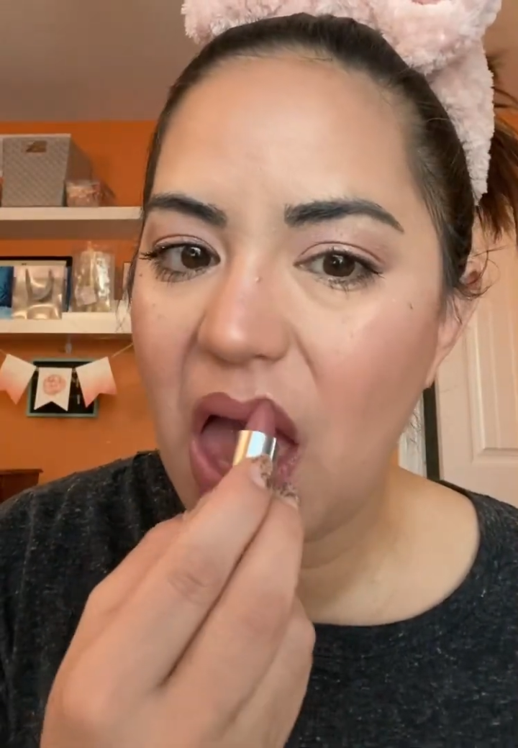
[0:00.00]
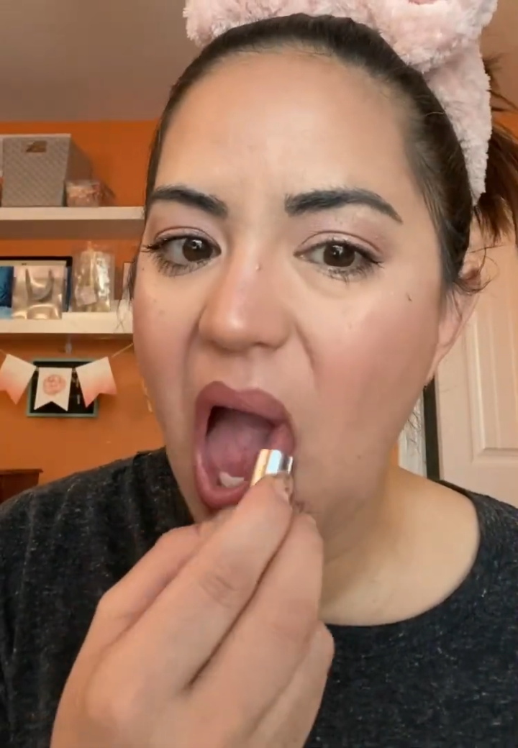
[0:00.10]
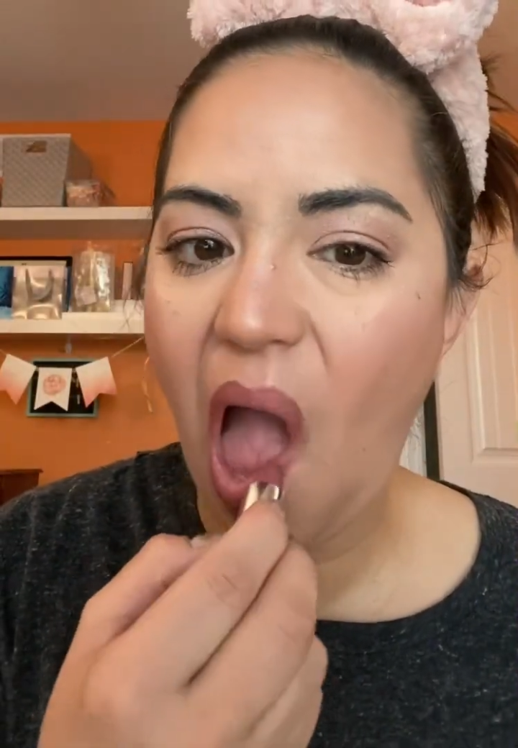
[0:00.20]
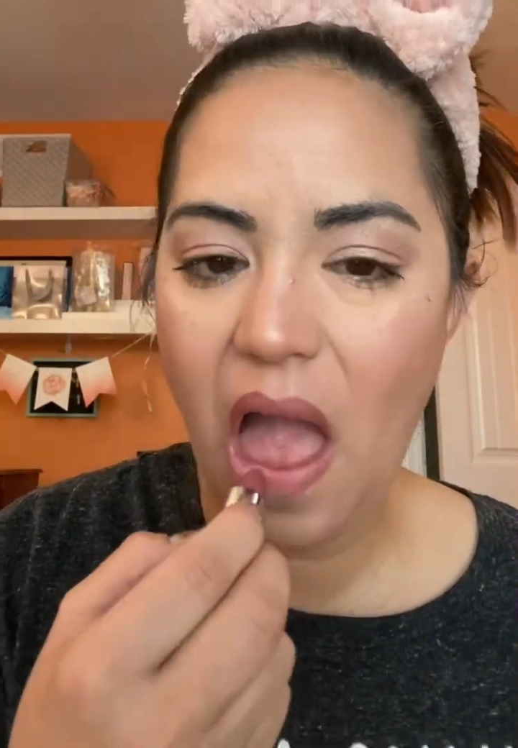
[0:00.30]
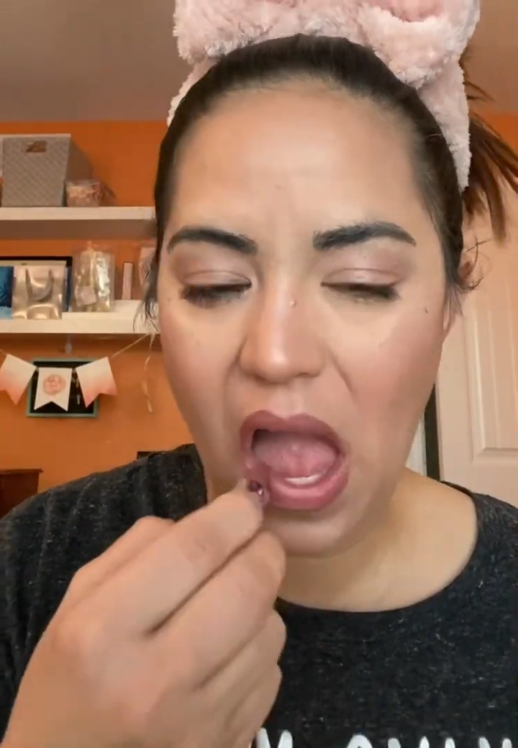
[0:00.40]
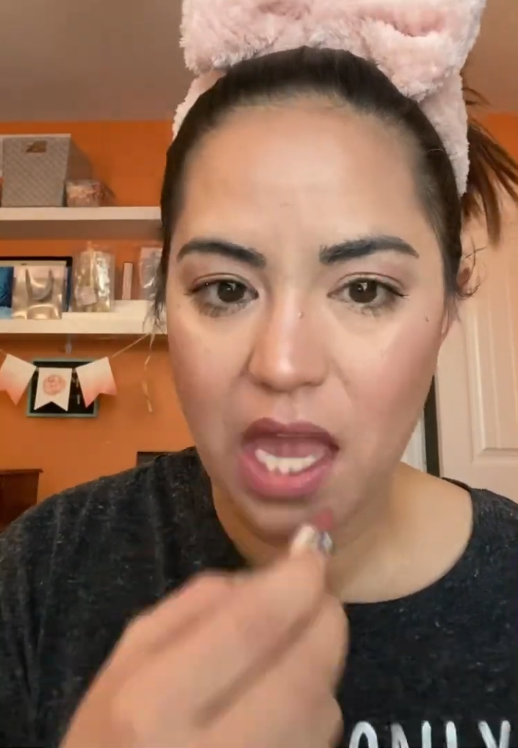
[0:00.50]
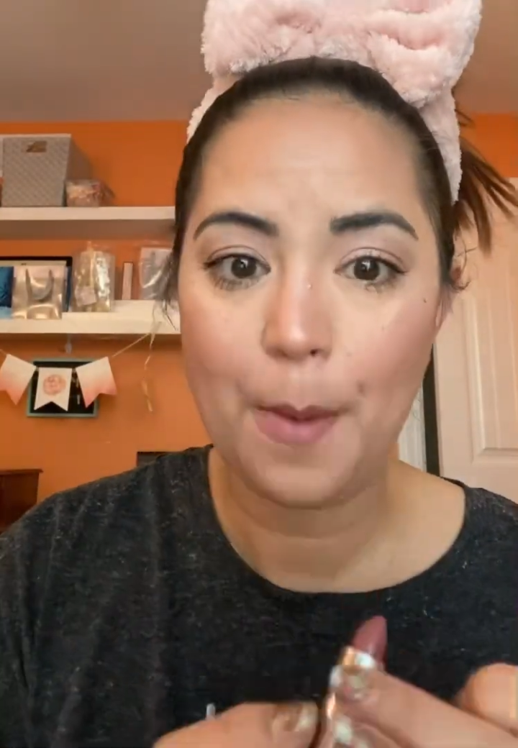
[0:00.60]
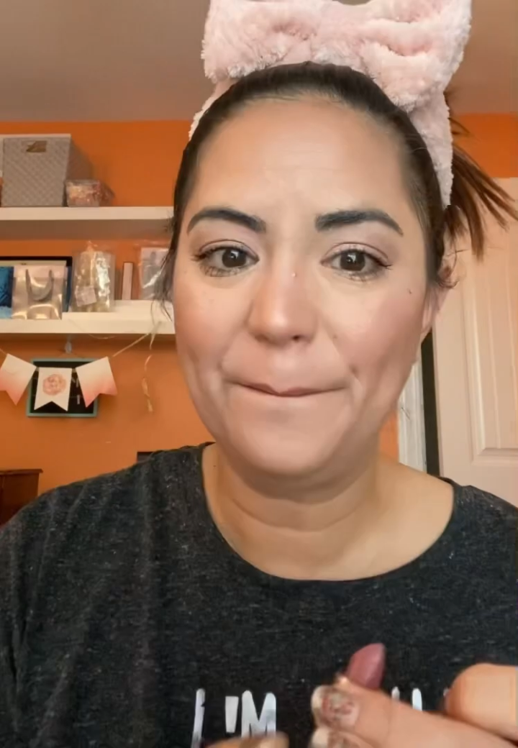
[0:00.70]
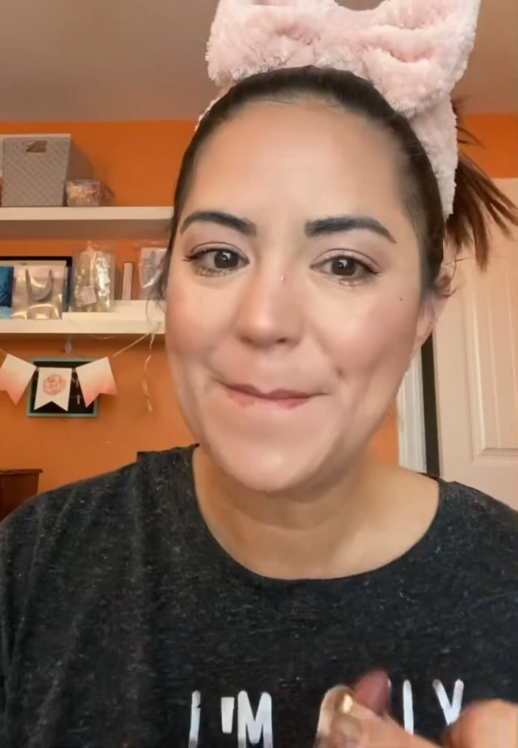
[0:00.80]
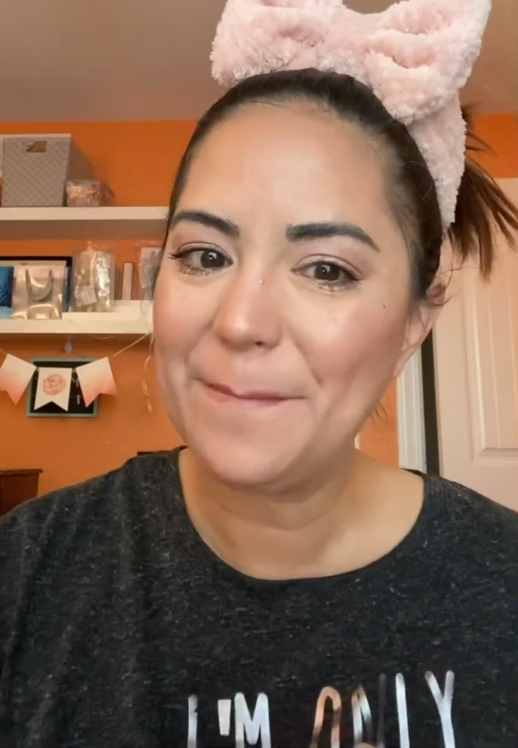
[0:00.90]
So
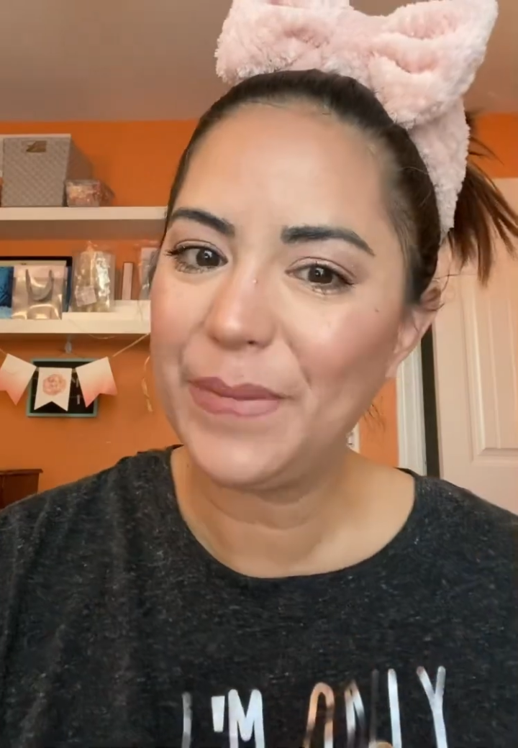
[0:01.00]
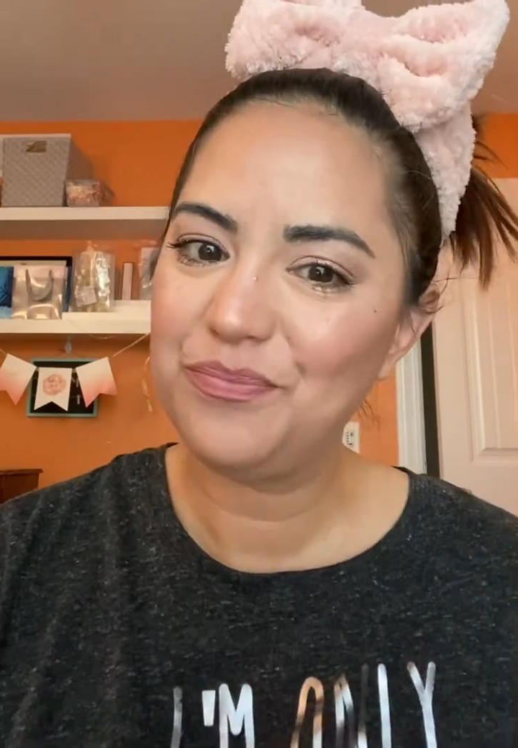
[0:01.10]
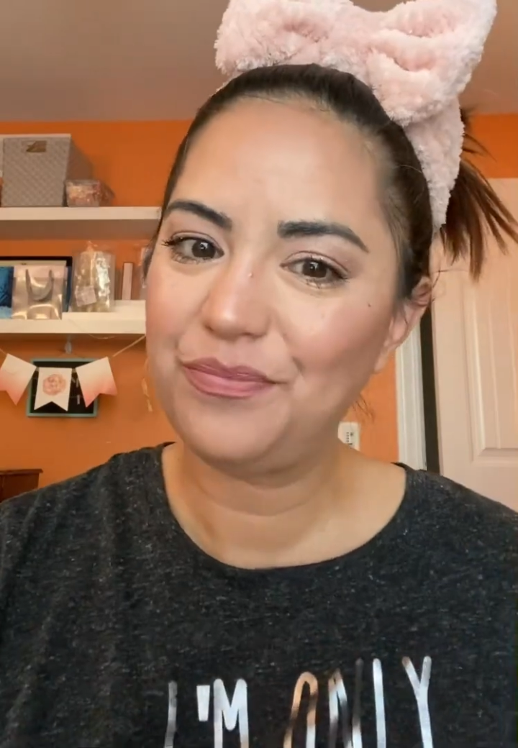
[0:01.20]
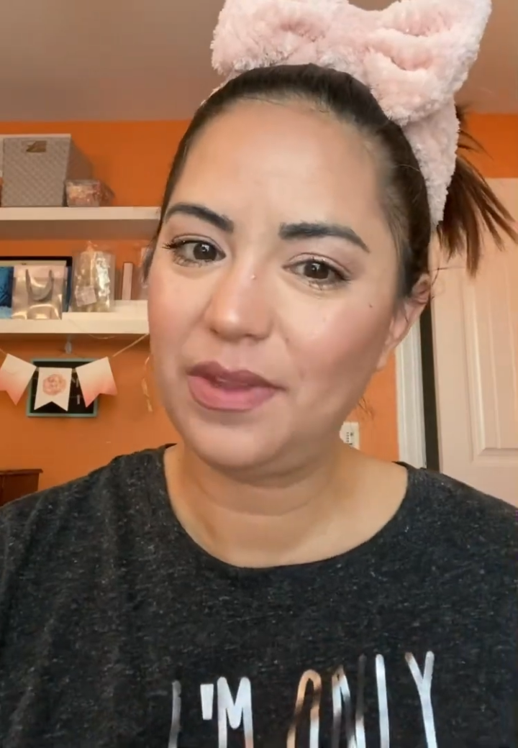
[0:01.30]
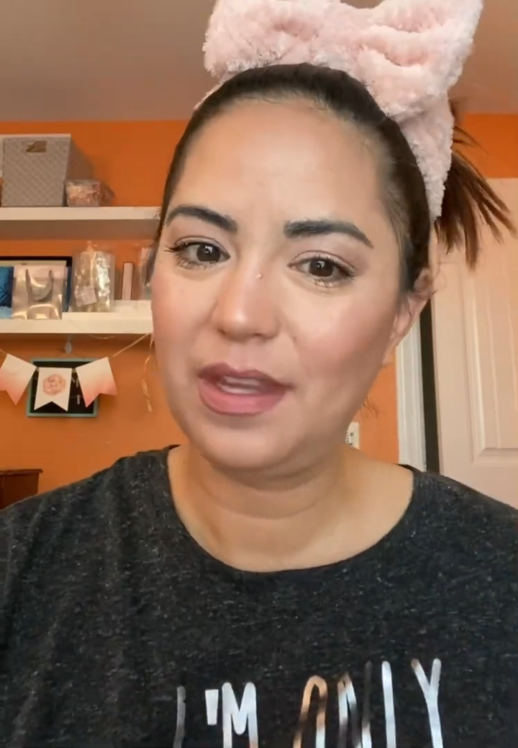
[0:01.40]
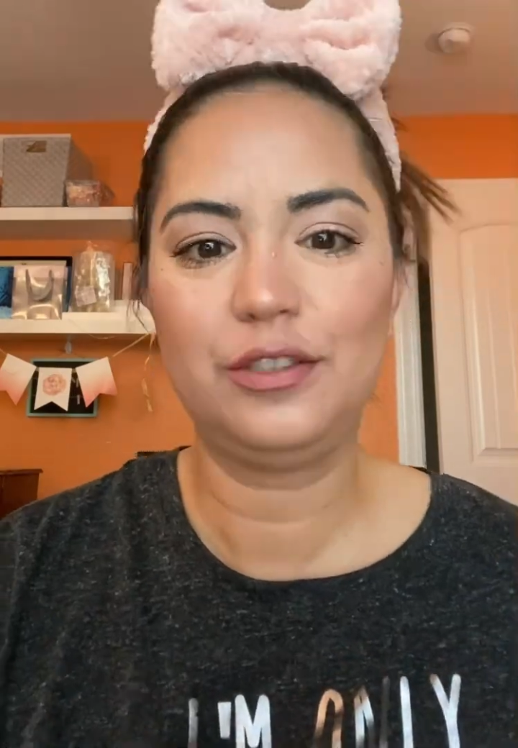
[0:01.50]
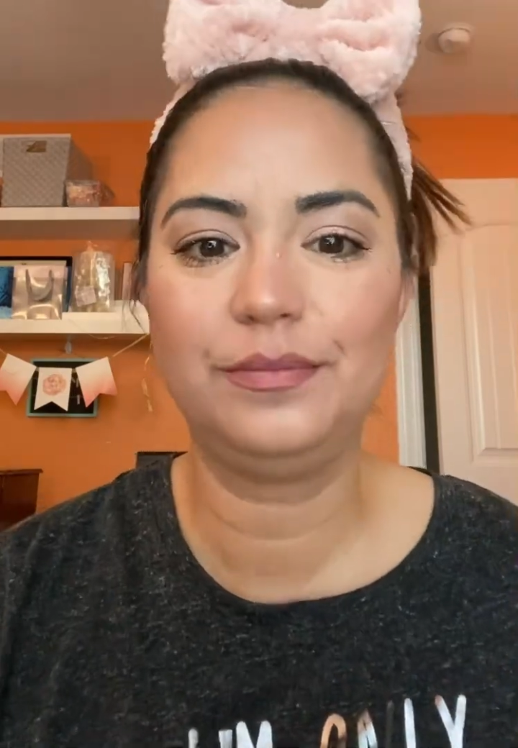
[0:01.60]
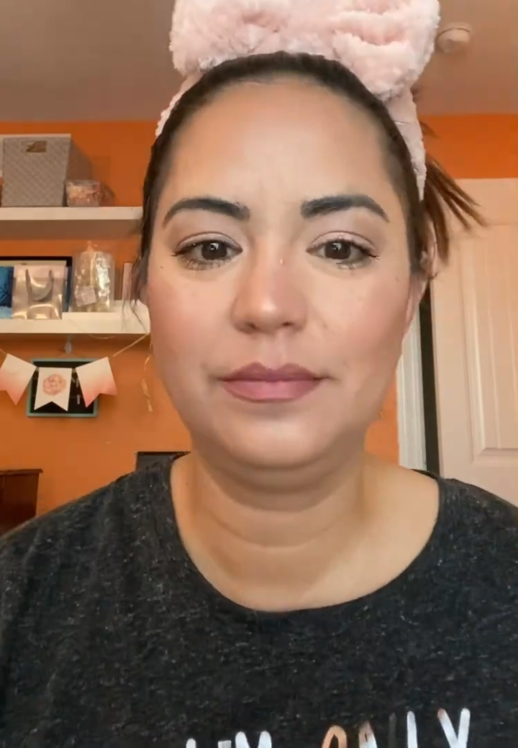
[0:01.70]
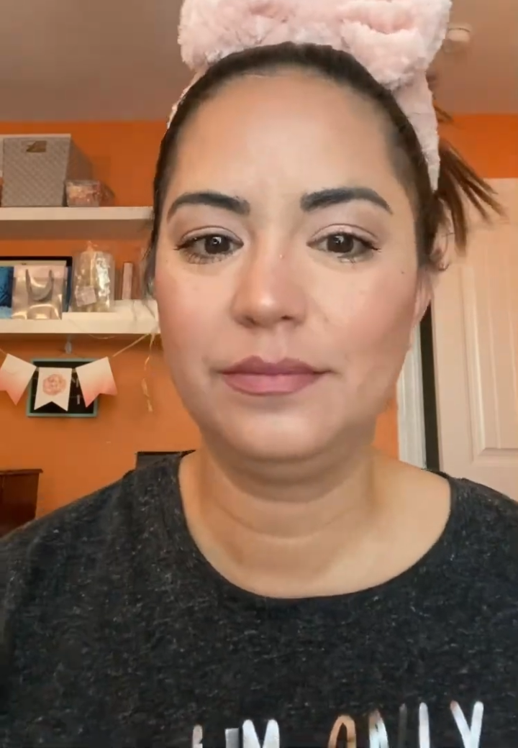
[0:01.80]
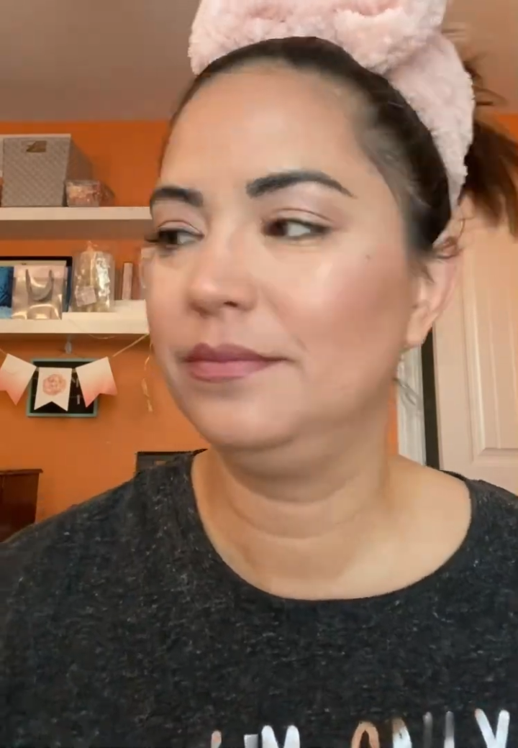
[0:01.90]
if you enjoyed this video,